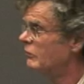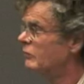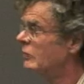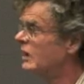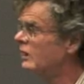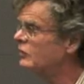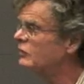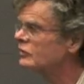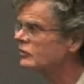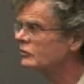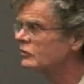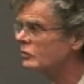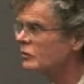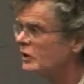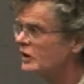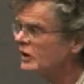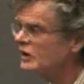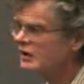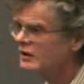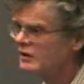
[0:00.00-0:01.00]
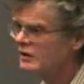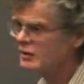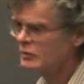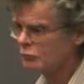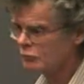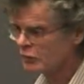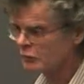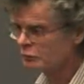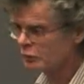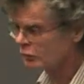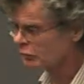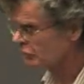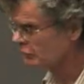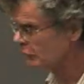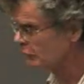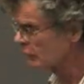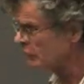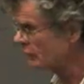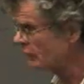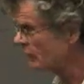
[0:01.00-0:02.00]
make the story more
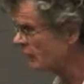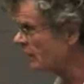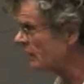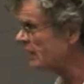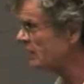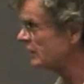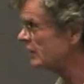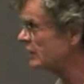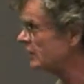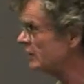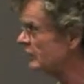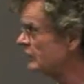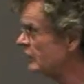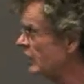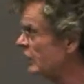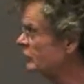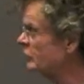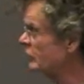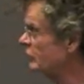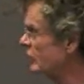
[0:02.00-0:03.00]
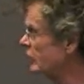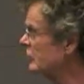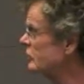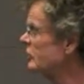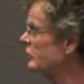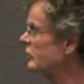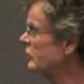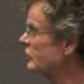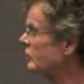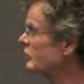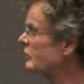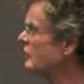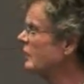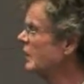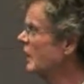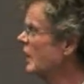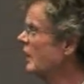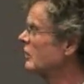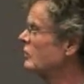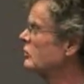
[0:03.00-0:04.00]
plausible in the light of observations of
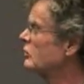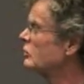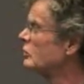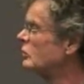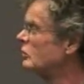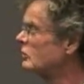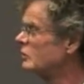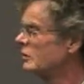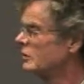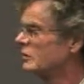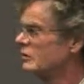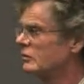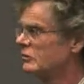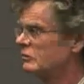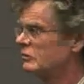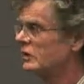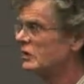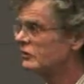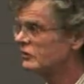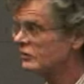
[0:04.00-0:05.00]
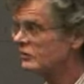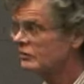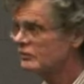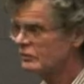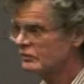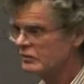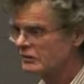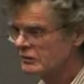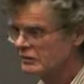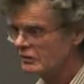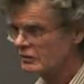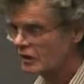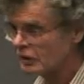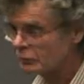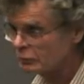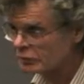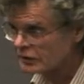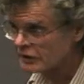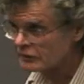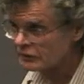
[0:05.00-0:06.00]
actual rates of
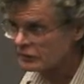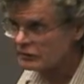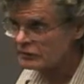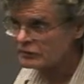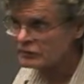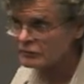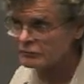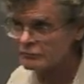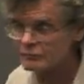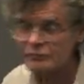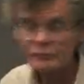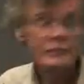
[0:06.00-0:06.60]
time preference.